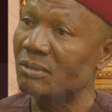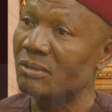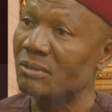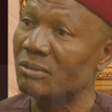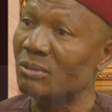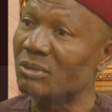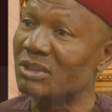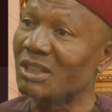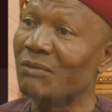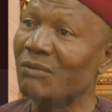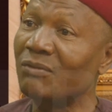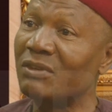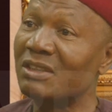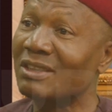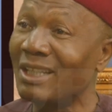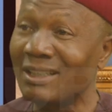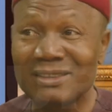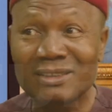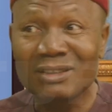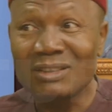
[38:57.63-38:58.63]
to service
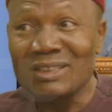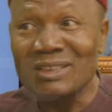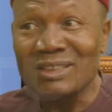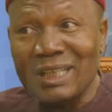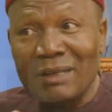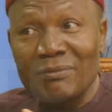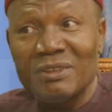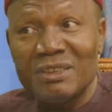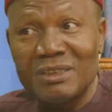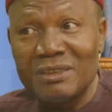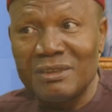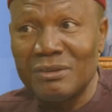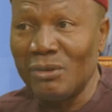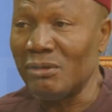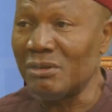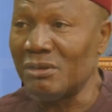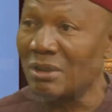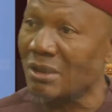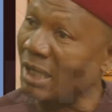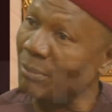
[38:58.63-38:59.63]
debt, servicing,
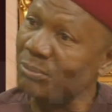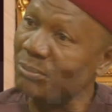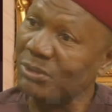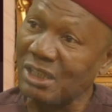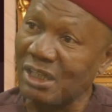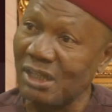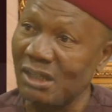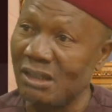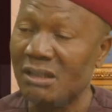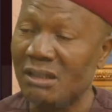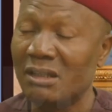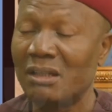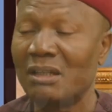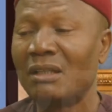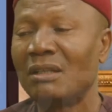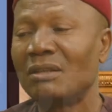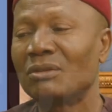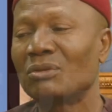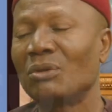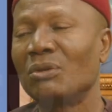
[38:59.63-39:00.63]
not the capital.
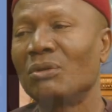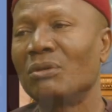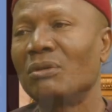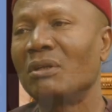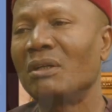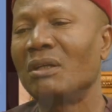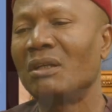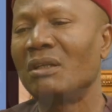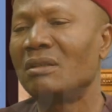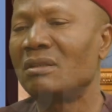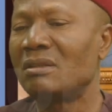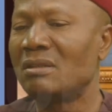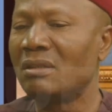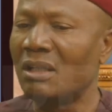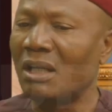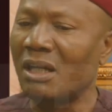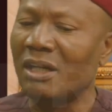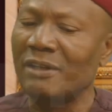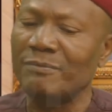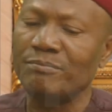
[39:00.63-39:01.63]
So you see
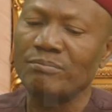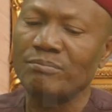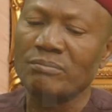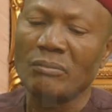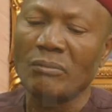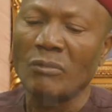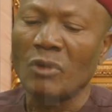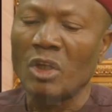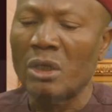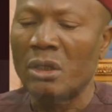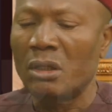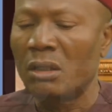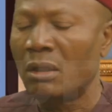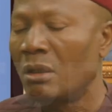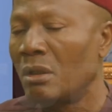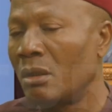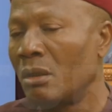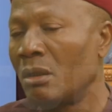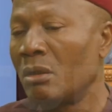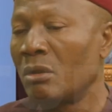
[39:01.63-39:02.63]
that,
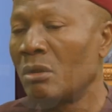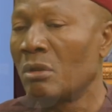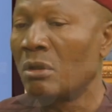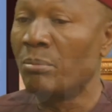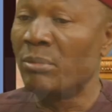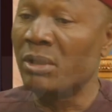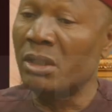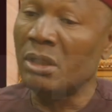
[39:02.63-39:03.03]
but